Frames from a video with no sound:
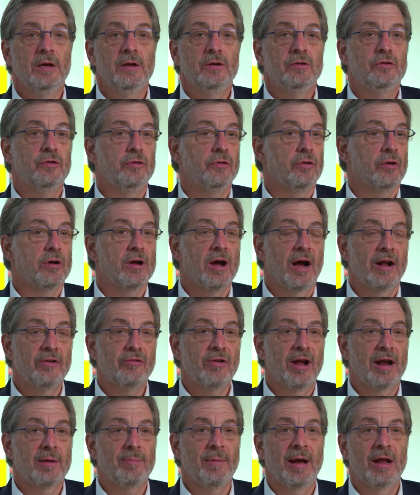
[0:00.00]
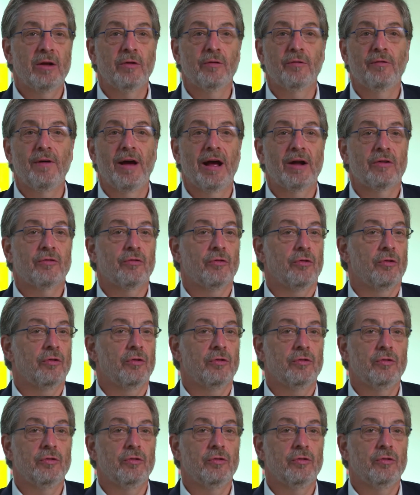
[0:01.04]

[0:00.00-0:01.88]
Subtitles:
to your contract manufacturer,